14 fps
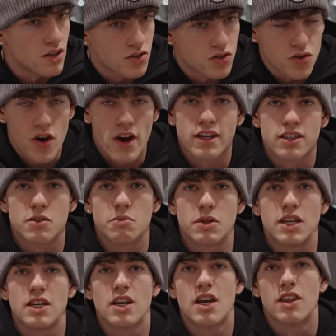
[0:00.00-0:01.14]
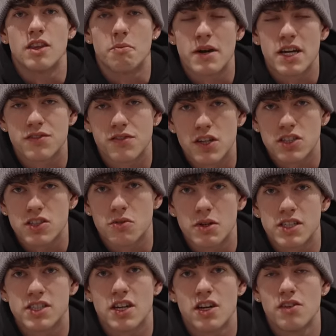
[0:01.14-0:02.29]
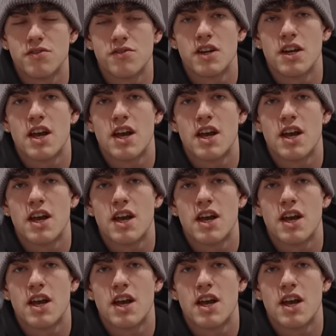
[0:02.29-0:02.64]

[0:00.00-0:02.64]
trying to be the best version of myself